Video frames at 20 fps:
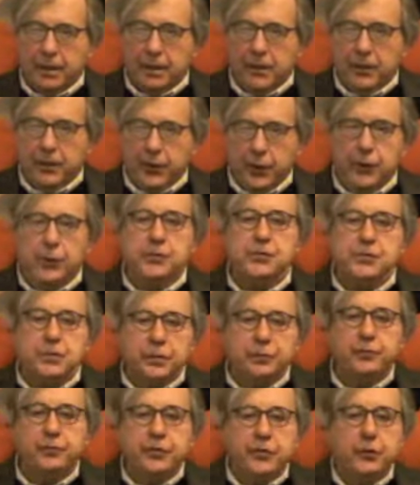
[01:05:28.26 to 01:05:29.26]
"Those
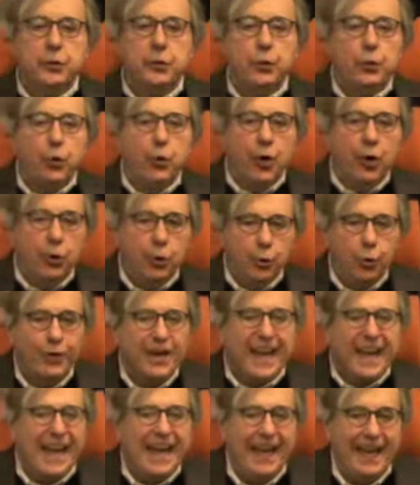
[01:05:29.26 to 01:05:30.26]
of you who
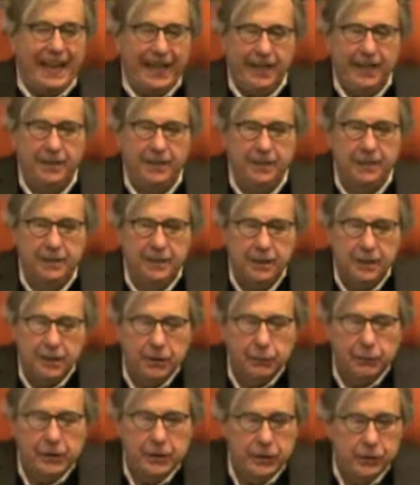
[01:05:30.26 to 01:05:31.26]
can,
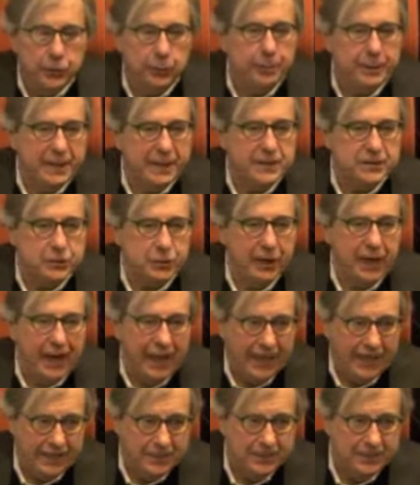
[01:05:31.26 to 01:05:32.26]
will you please
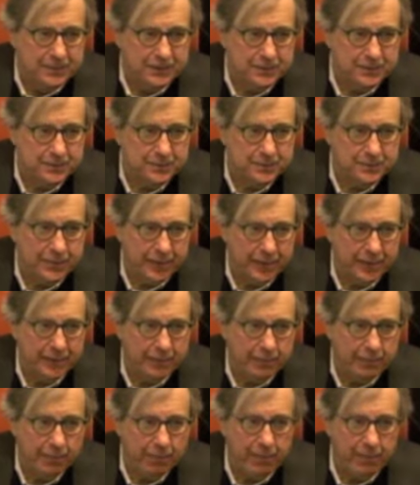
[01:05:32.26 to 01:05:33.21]
rise?" Right?